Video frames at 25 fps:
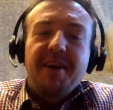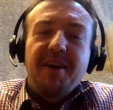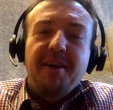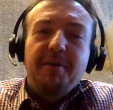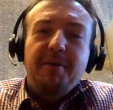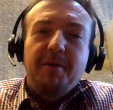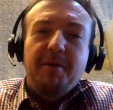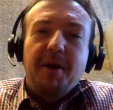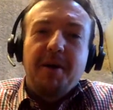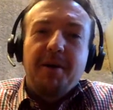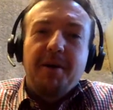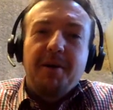
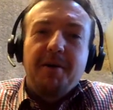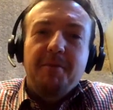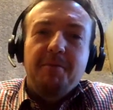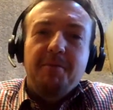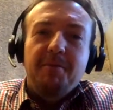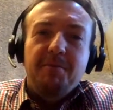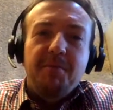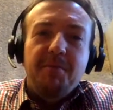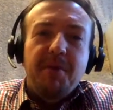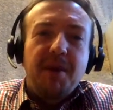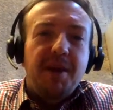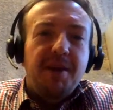
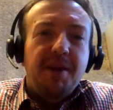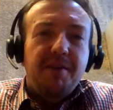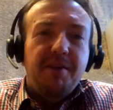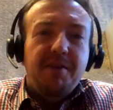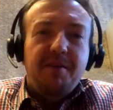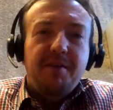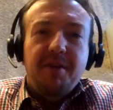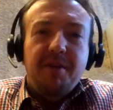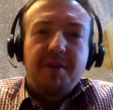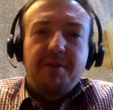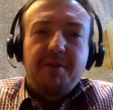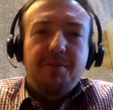
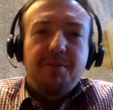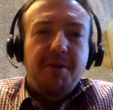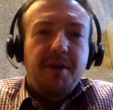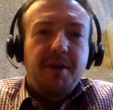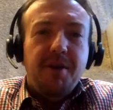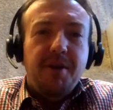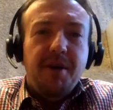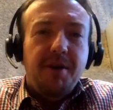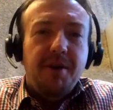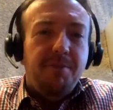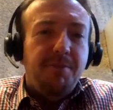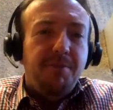it's
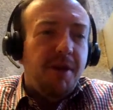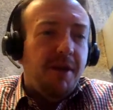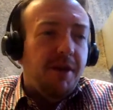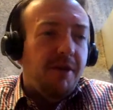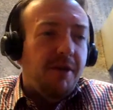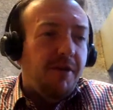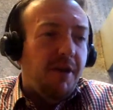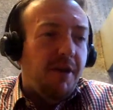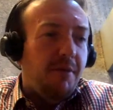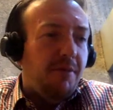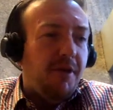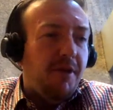been a
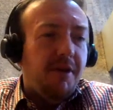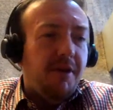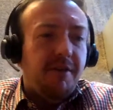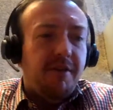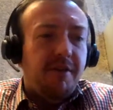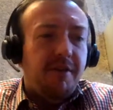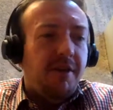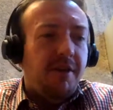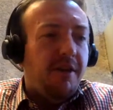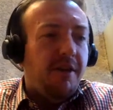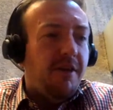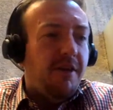great pleasure
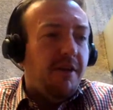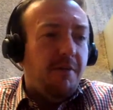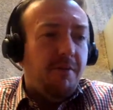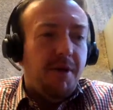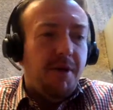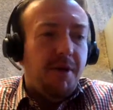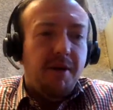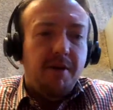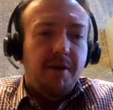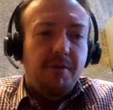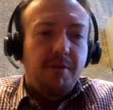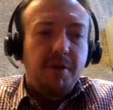to learn
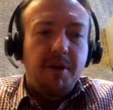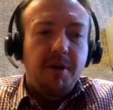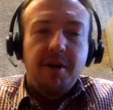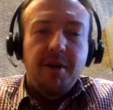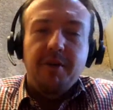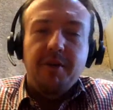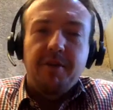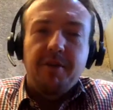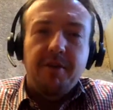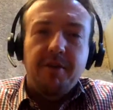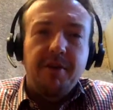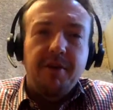about the work you're
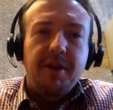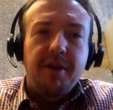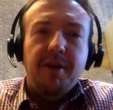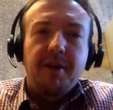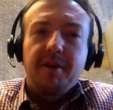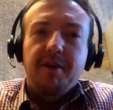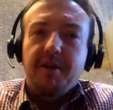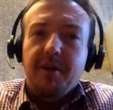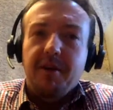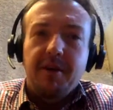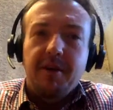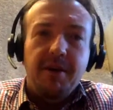doing.
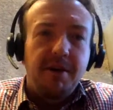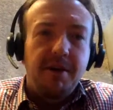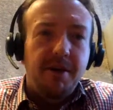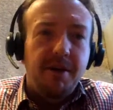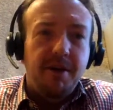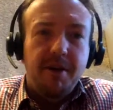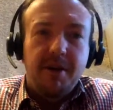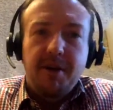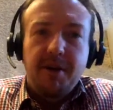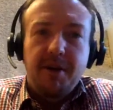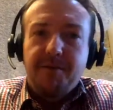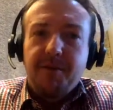An
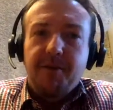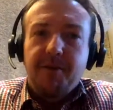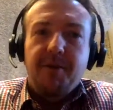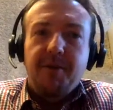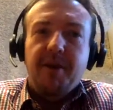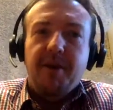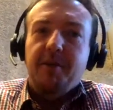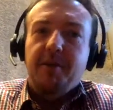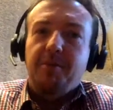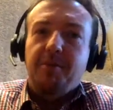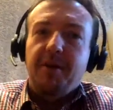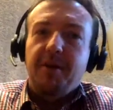even greater
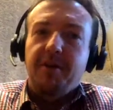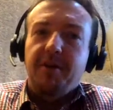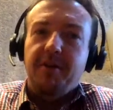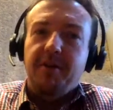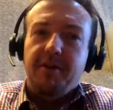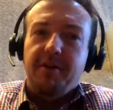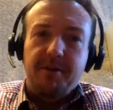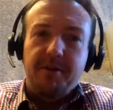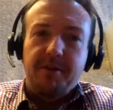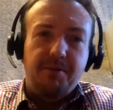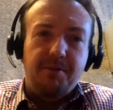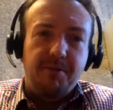pleasure
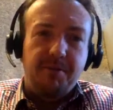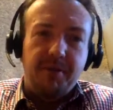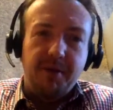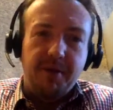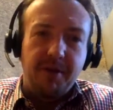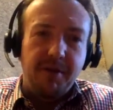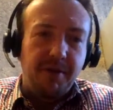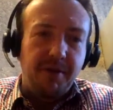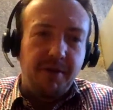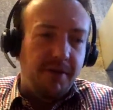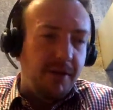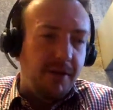
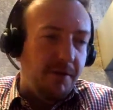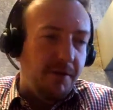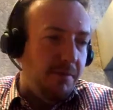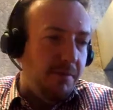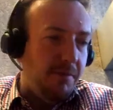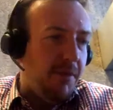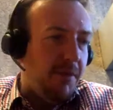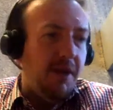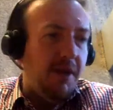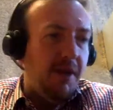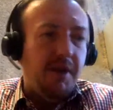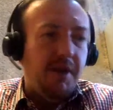to meet
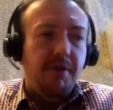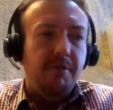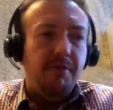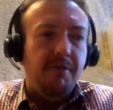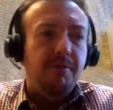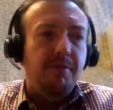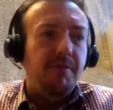you.